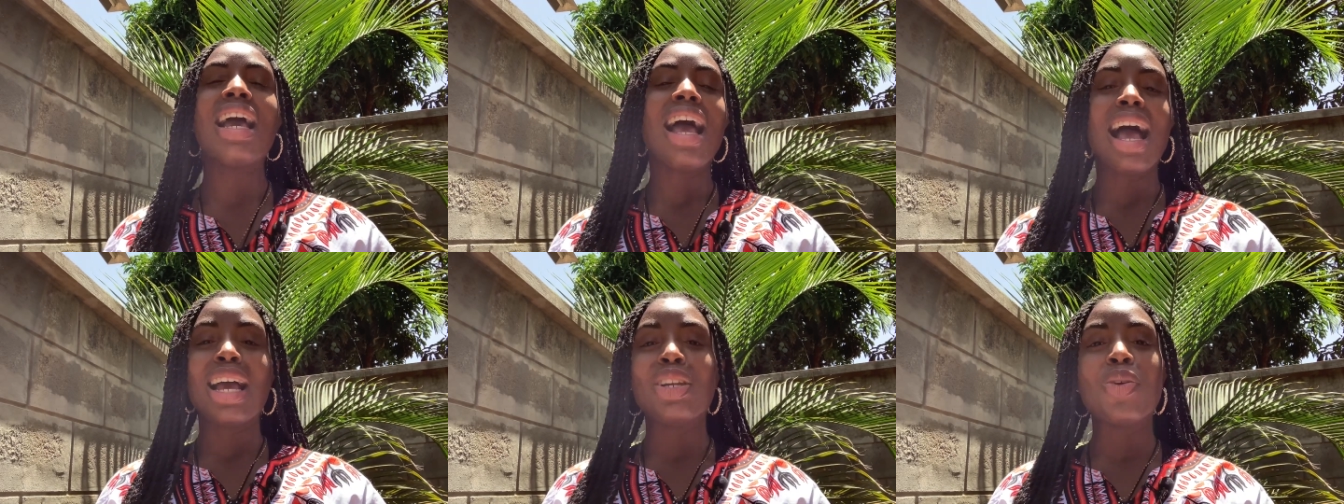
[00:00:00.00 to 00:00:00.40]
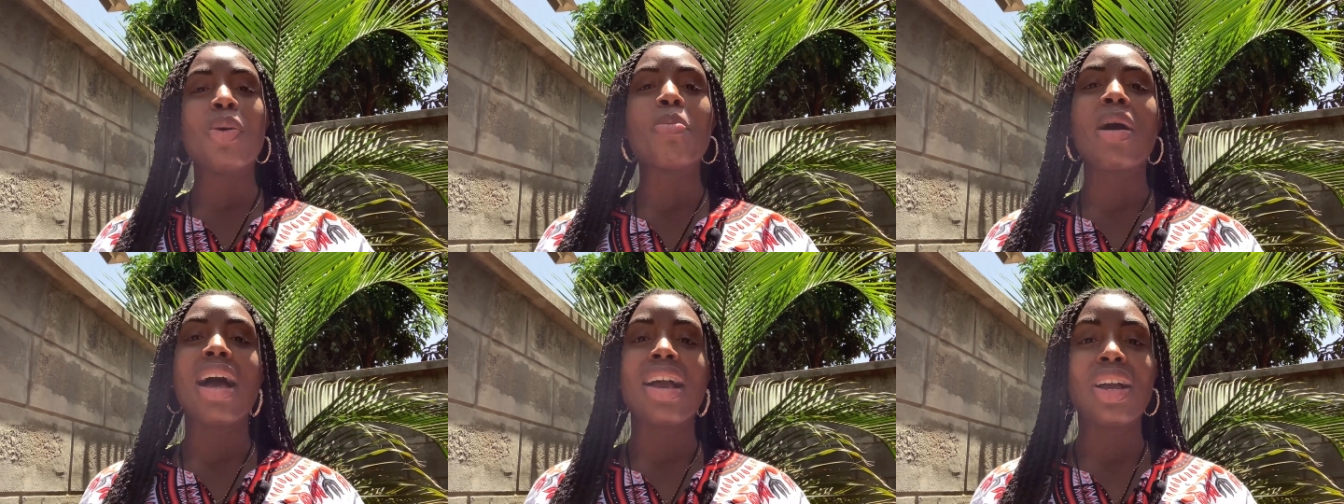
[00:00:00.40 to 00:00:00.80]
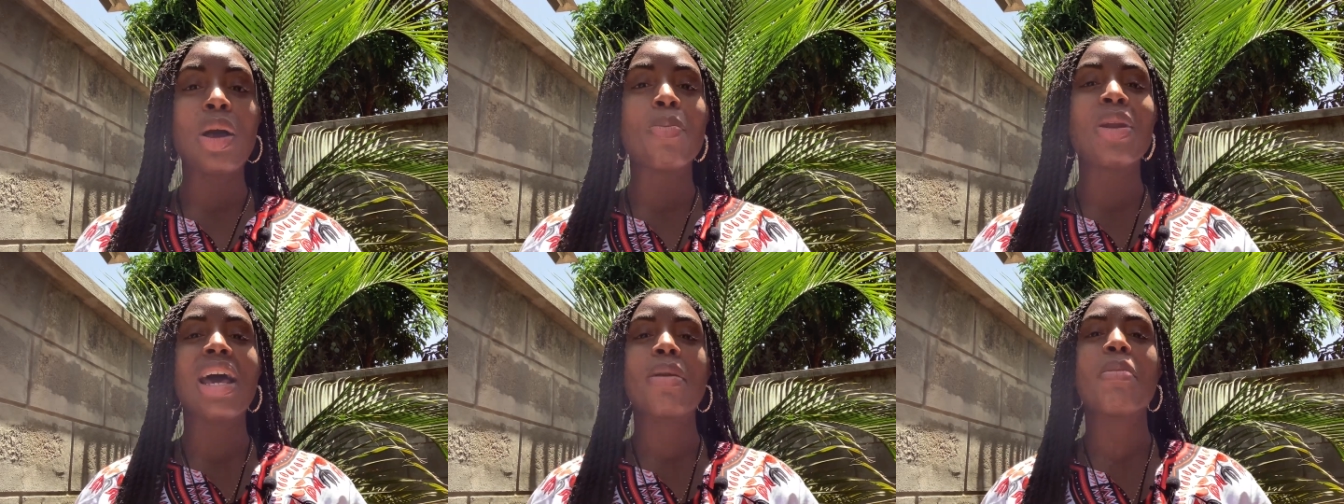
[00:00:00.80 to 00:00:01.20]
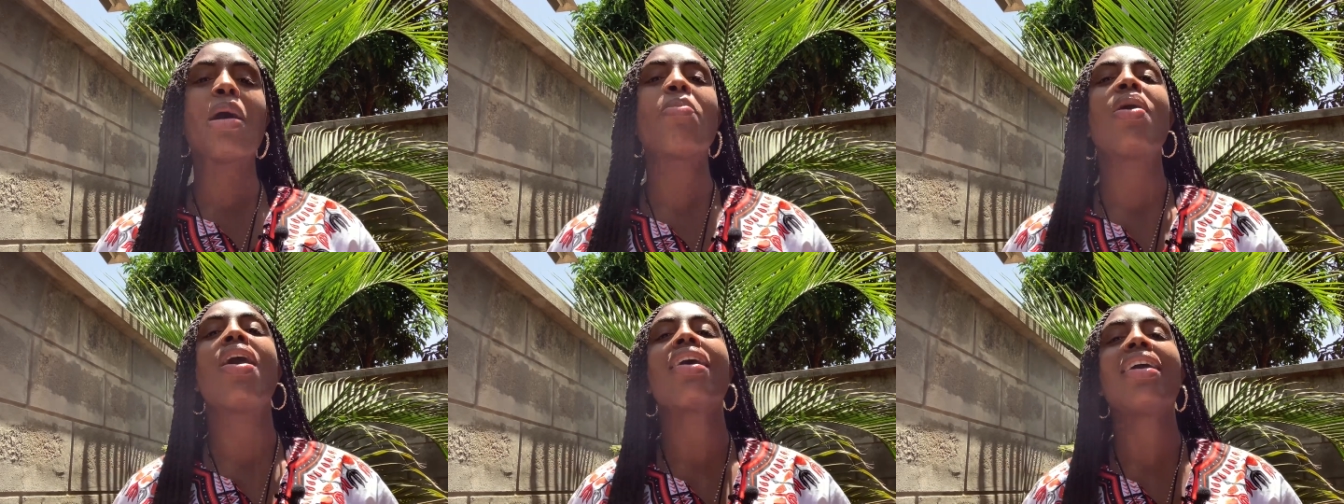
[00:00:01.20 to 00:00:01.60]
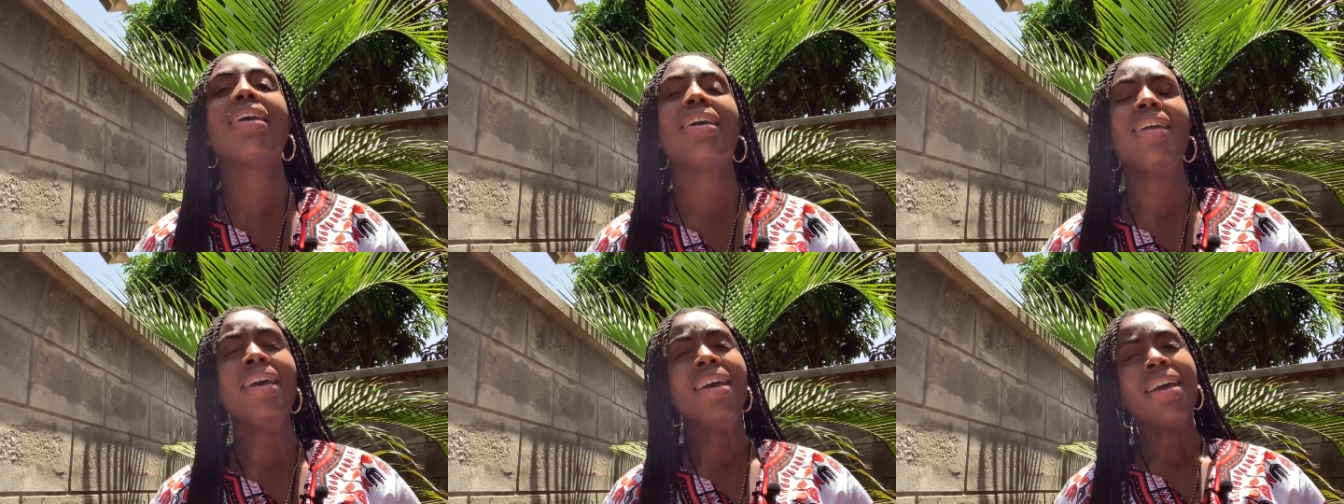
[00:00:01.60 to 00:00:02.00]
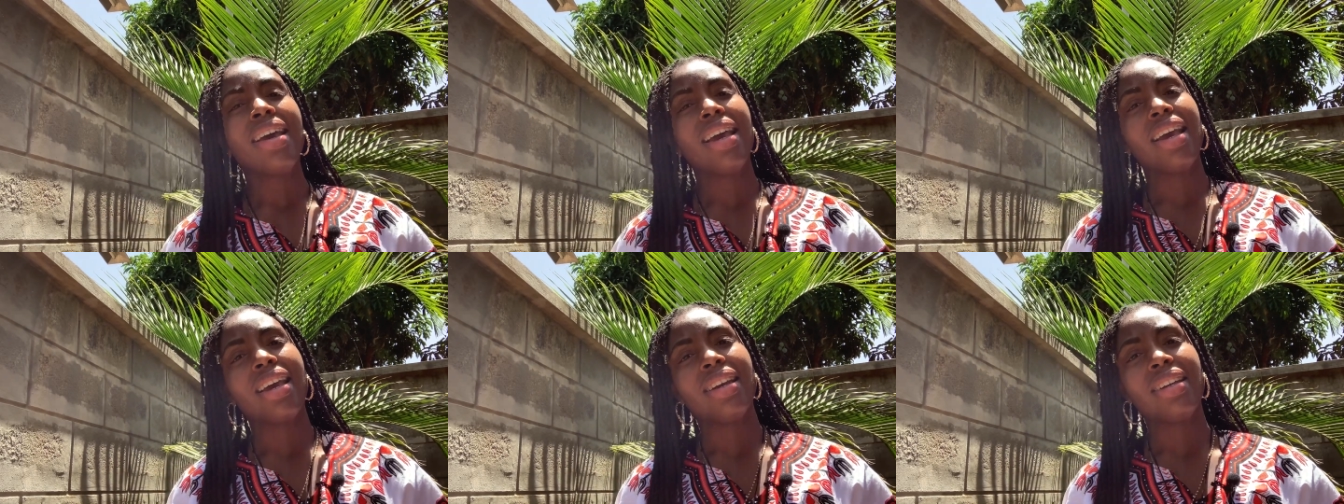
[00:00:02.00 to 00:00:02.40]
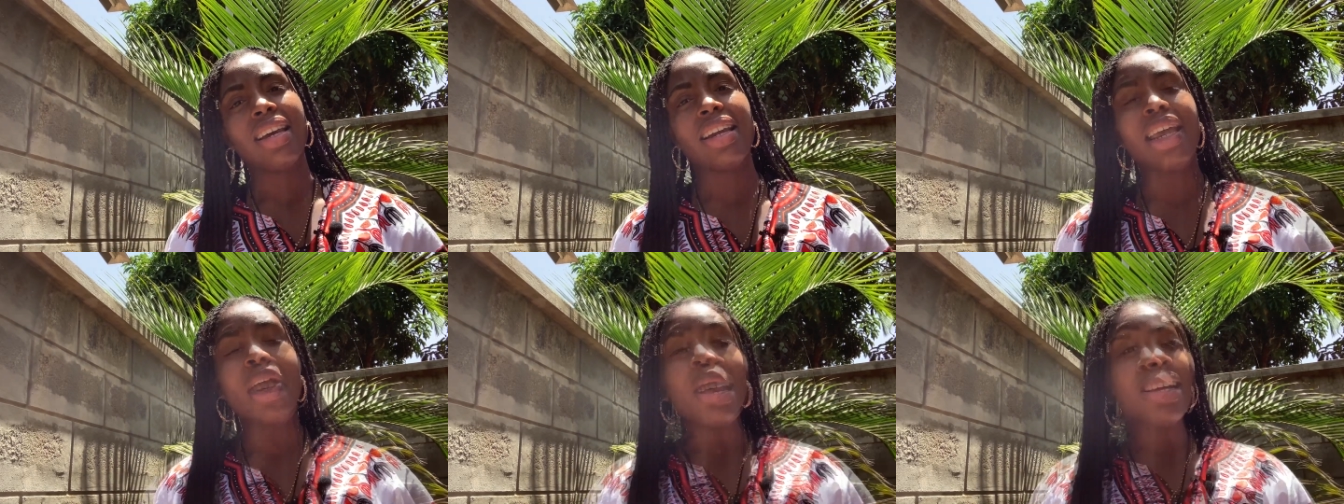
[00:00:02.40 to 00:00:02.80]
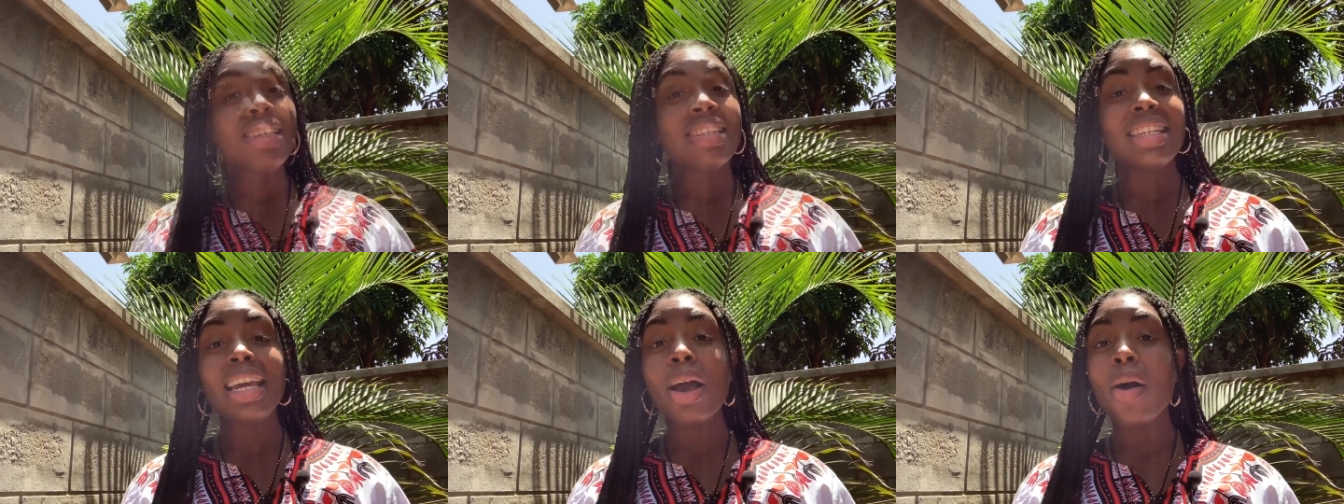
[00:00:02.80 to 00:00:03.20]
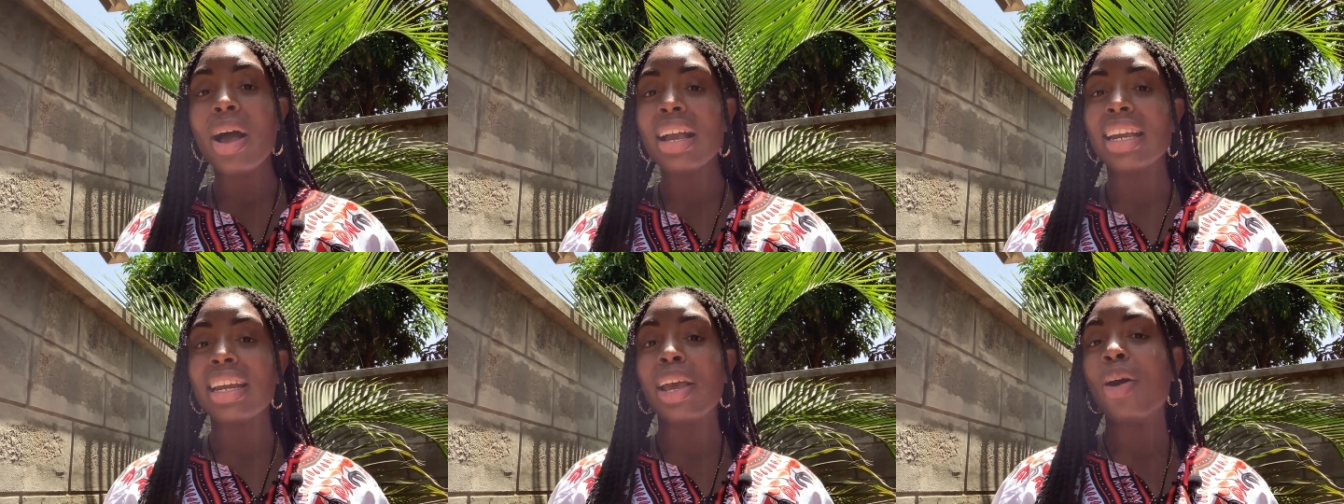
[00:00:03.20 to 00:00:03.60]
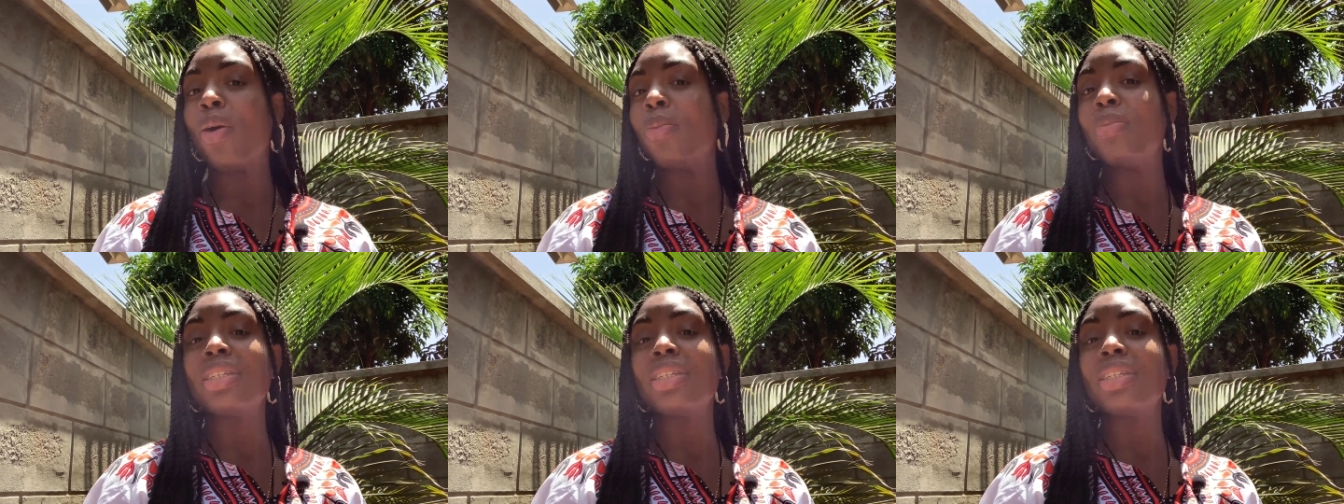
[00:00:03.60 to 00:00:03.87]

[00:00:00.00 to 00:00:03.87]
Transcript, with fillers: I don't mind coming out of my pocket and, and helping. See how I can help.